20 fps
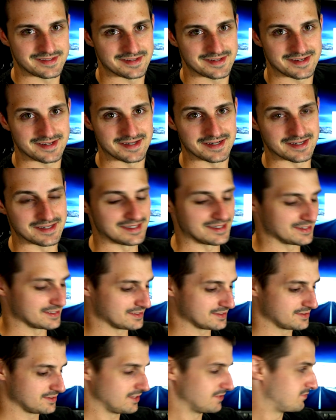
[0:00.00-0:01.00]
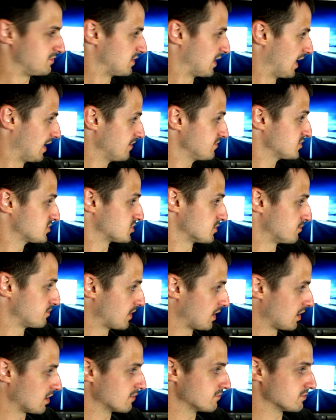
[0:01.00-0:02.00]
if you have such a
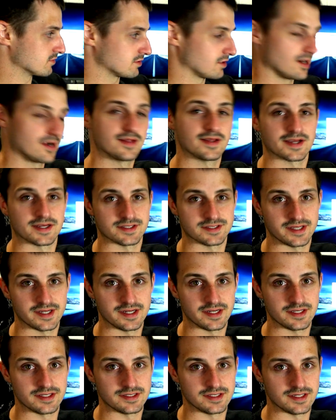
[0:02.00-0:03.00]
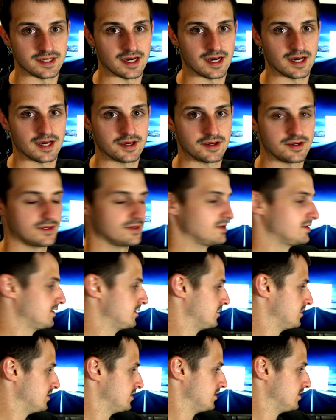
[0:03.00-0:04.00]
powerful card like a 1080 Ti,
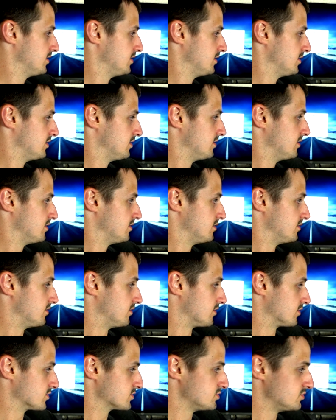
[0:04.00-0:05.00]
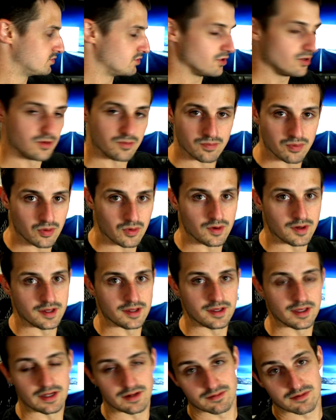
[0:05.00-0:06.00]
there's no point
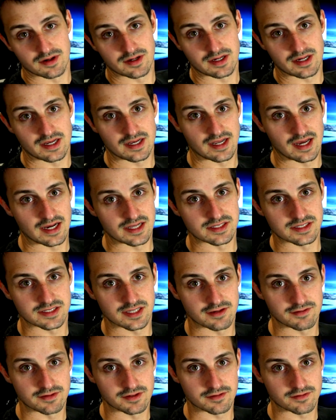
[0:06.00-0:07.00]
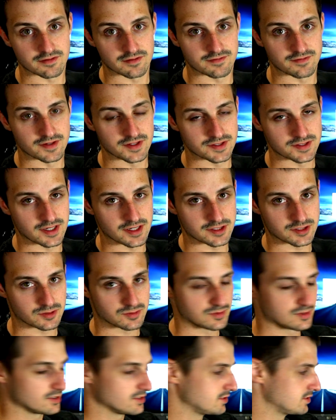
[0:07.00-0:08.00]
in running a 970 for PhysX.
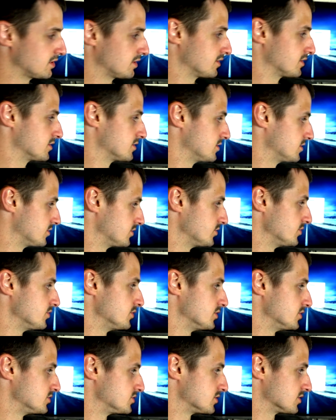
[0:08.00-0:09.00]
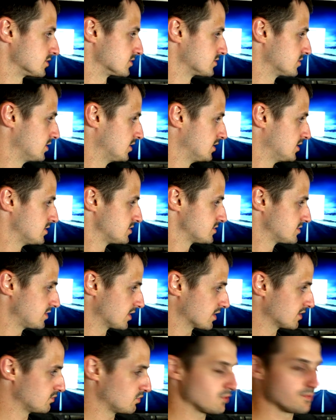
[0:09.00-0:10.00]
Really, all you're going to do is just suck
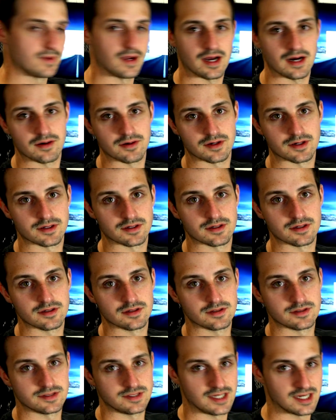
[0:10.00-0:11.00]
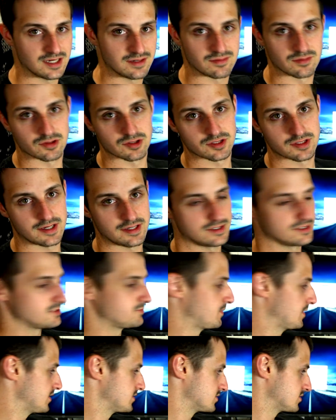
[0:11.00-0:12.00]
up more power, take up more
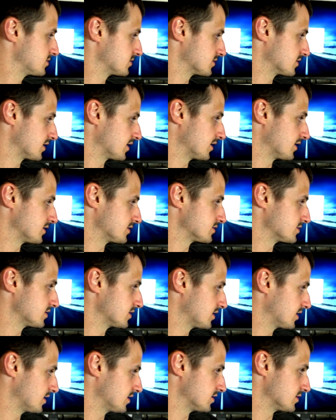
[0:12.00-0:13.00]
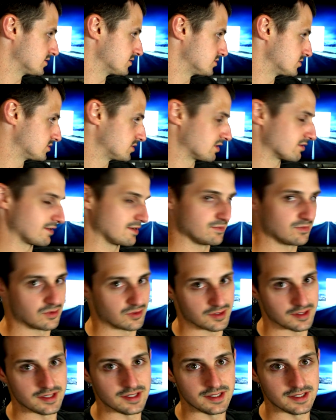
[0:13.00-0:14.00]
space in your case, and generate more
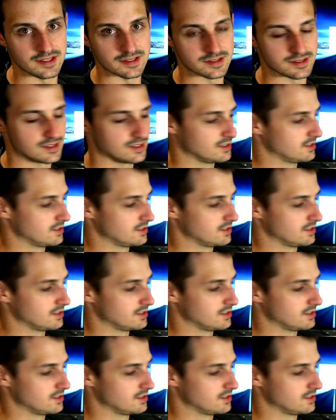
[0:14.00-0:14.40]
heat.